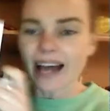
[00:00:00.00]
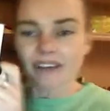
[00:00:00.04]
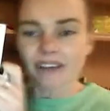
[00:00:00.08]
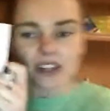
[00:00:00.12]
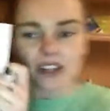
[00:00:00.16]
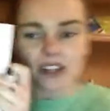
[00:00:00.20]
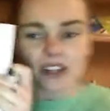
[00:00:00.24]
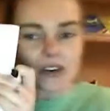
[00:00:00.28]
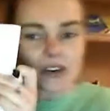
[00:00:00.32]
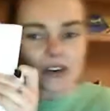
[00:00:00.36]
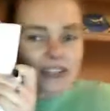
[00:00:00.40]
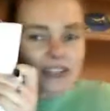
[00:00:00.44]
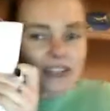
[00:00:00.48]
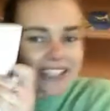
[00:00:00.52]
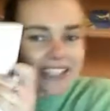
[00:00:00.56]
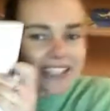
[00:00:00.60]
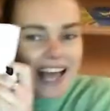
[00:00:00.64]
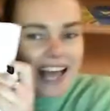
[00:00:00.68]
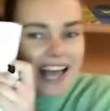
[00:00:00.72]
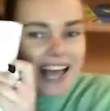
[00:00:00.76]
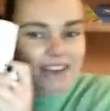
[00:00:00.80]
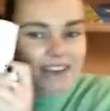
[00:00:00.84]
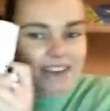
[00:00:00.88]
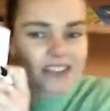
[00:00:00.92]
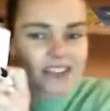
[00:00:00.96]

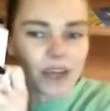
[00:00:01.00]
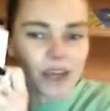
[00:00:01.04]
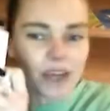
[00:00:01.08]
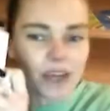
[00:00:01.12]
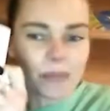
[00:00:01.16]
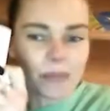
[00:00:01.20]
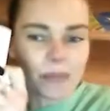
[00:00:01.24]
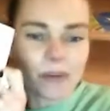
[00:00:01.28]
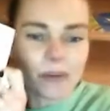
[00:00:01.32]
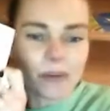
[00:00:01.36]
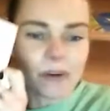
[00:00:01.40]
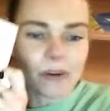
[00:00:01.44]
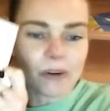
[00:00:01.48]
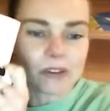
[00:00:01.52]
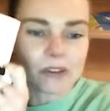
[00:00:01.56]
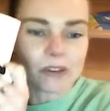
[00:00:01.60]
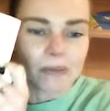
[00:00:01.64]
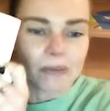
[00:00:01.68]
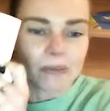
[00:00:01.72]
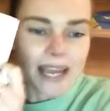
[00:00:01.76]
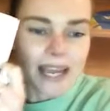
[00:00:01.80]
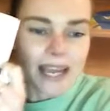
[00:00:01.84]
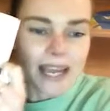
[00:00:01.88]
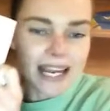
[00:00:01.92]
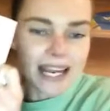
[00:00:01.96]
yourself. So pause
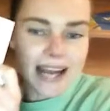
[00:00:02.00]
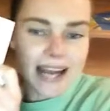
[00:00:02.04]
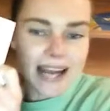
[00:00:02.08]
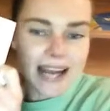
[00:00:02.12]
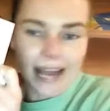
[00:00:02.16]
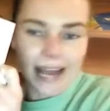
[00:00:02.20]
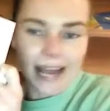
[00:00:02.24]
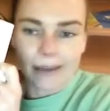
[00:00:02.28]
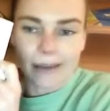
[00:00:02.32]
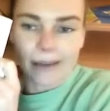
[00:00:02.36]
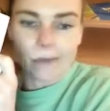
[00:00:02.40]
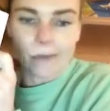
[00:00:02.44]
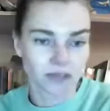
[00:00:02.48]
me now.